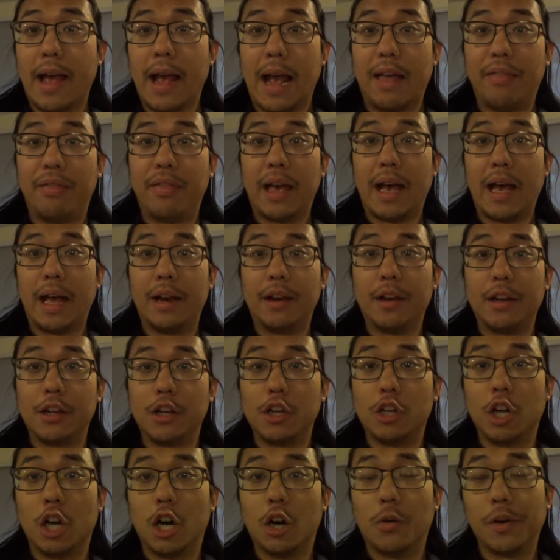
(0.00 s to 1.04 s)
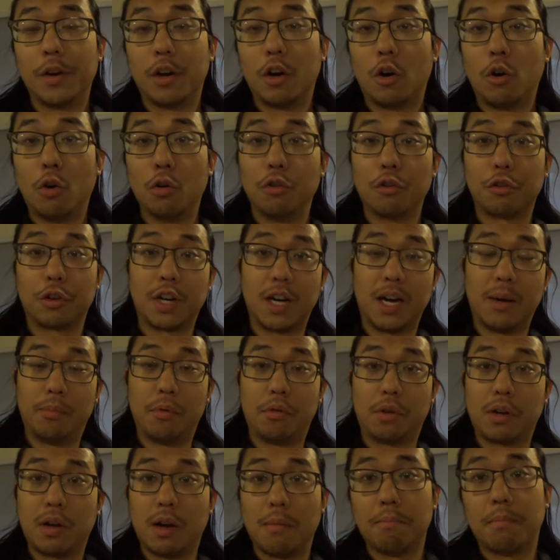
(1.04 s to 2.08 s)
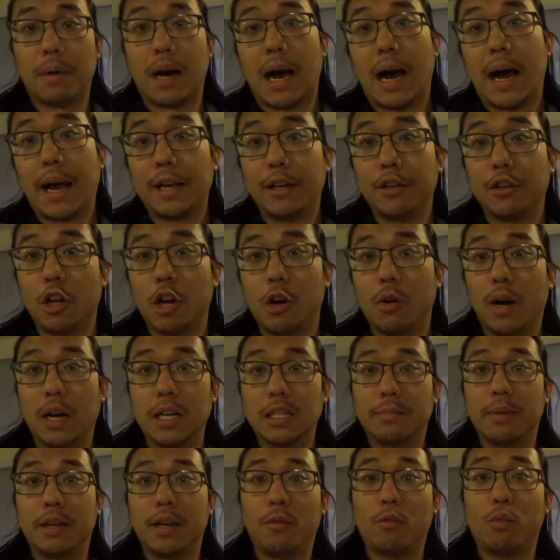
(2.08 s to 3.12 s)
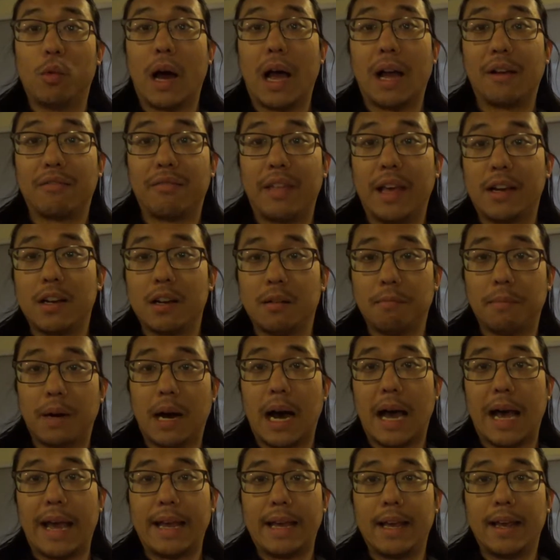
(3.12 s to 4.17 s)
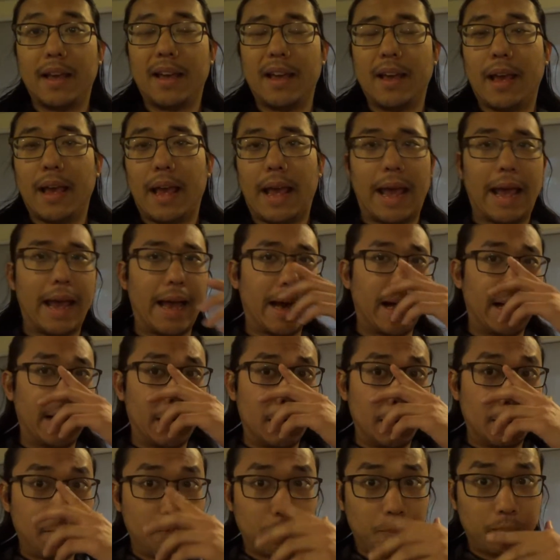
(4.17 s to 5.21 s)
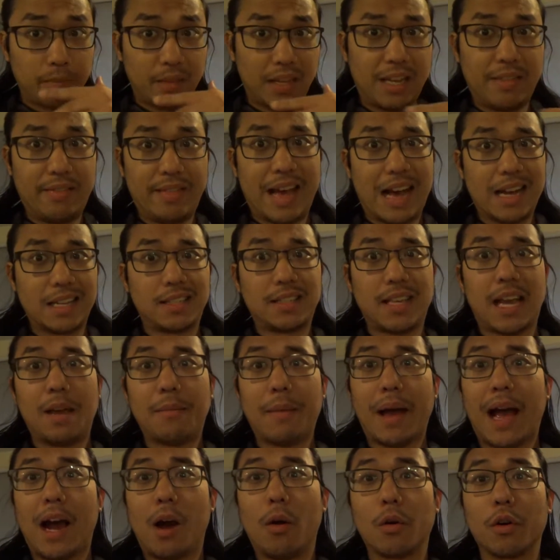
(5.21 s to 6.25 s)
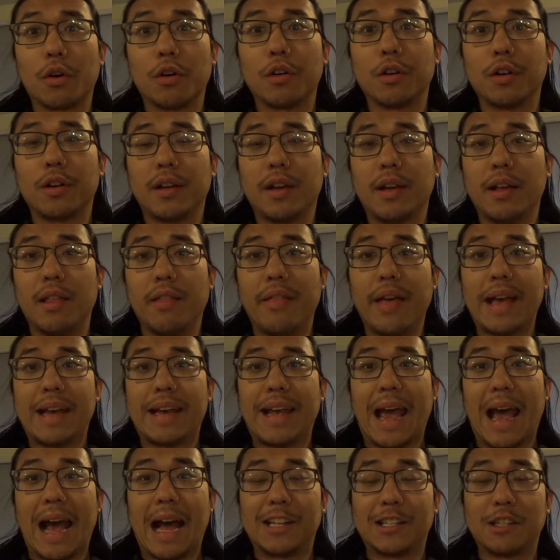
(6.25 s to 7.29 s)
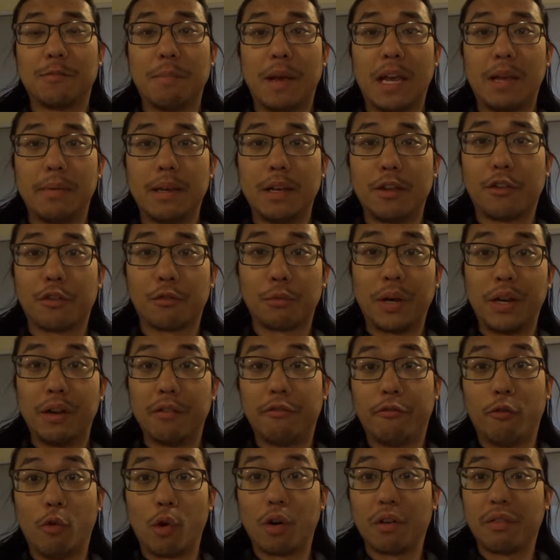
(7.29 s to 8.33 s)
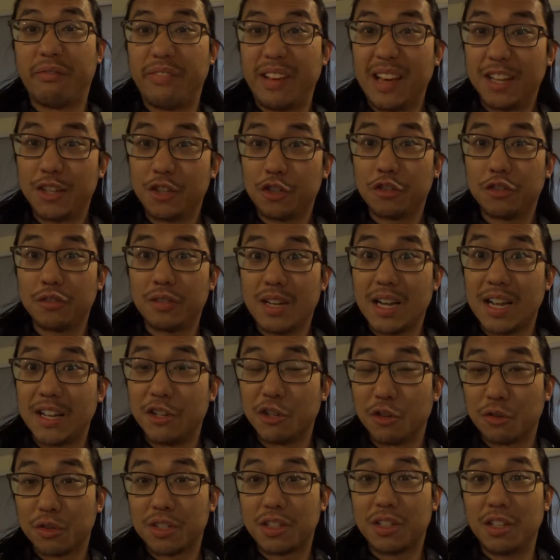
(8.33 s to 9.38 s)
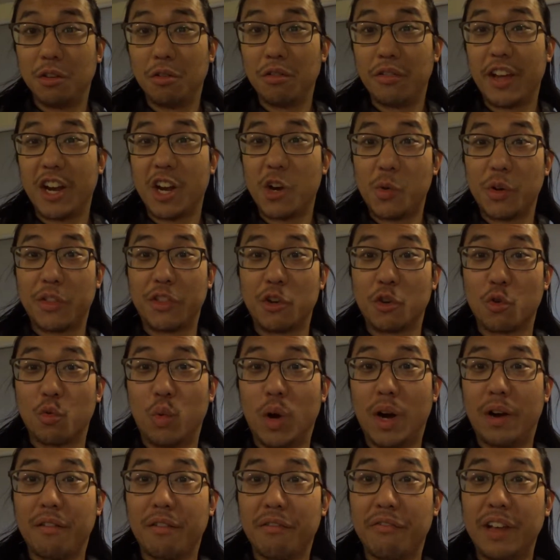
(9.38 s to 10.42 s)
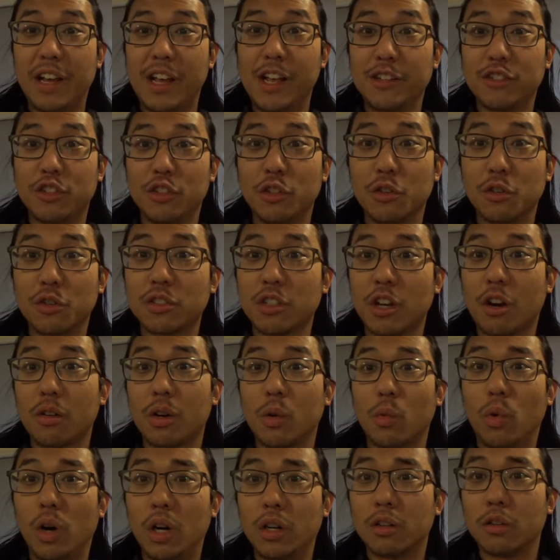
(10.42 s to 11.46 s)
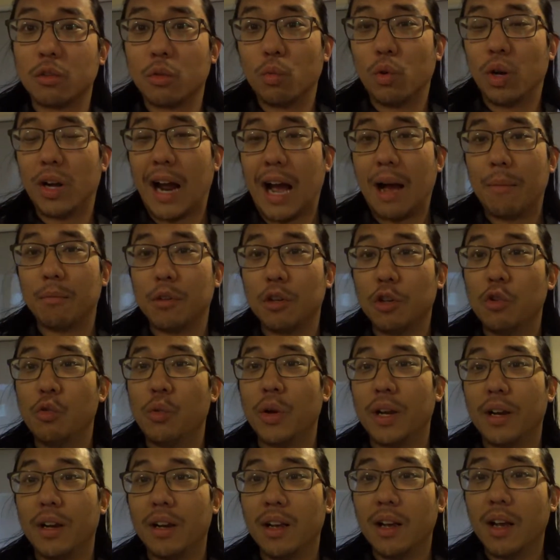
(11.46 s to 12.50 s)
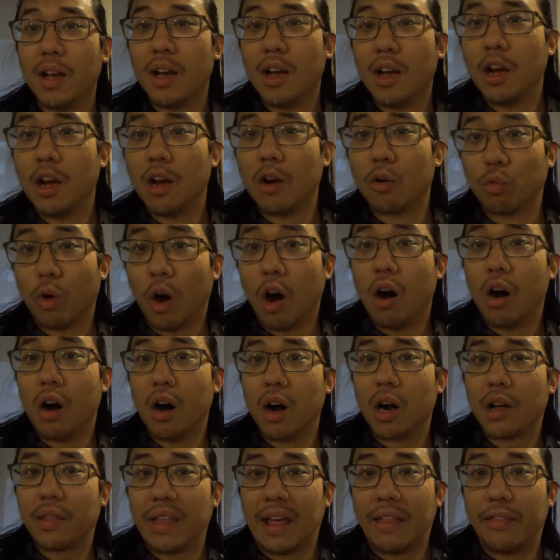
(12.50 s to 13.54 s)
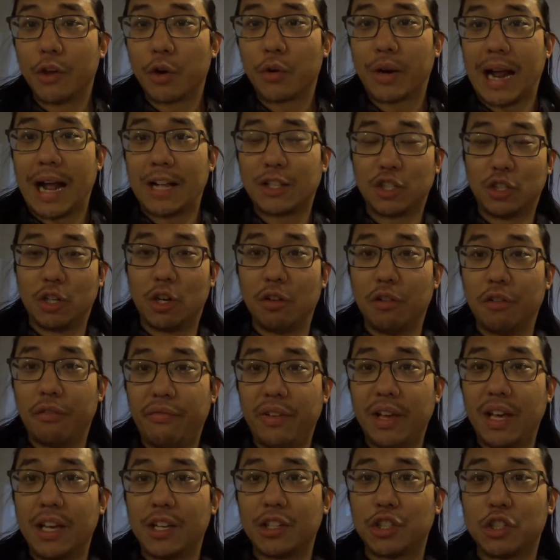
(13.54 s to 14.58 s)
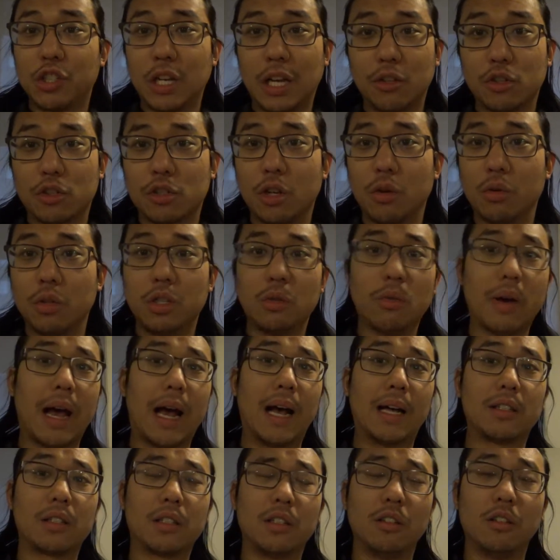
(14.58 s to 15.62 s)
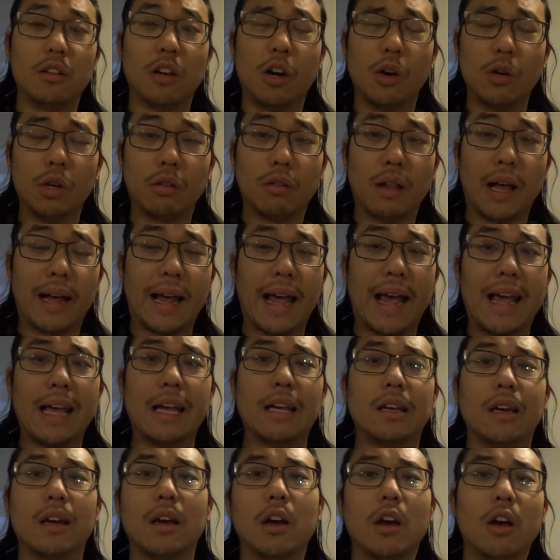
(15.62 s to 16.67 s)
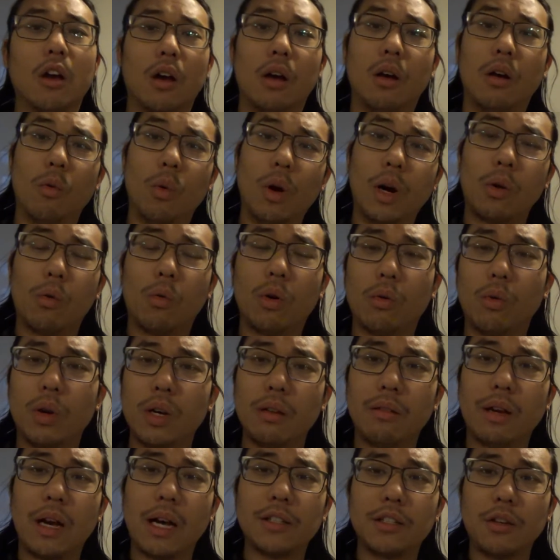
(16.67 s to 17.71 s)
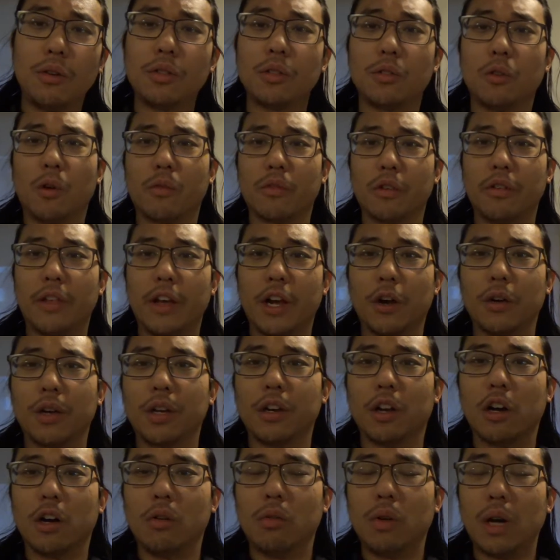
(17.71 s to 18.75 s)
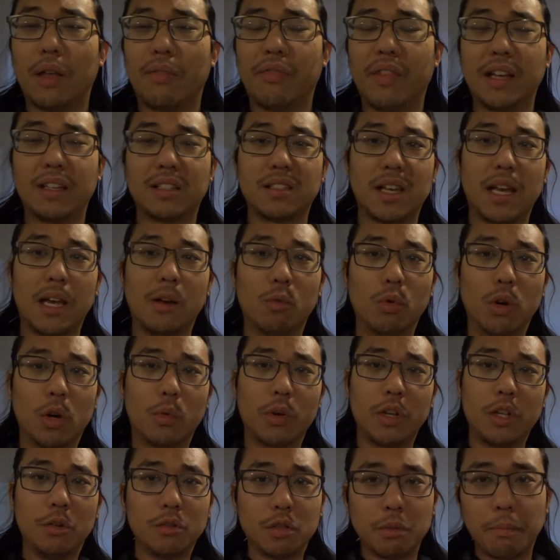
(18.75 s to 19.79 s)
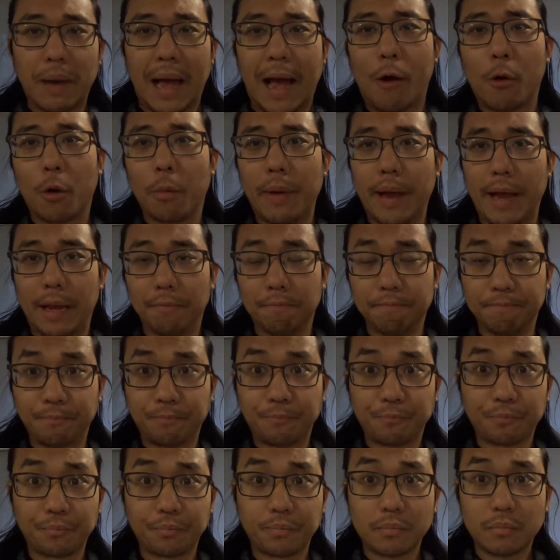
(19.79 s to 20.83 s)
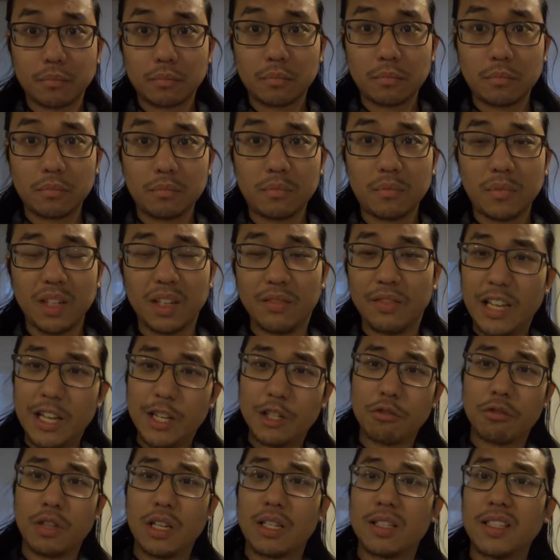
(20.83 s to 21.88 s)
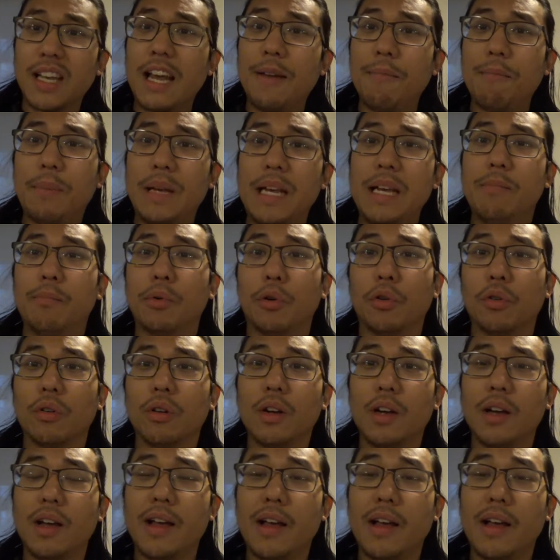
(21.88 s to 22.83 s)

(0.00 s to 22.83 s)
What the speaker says: And then, you know, an older couple come by, you know, husband and wife, they come by, and in that same hour, they catch maybe 3 to 4 fish, and you're still there with your one fish, and you're starting to wonder what I'm doing wrong that they're catching all the fish. And so you ask, you know, you're like, hey, what are you guys using over there, you know? And they say, well, we're using PowerBait. These are the same people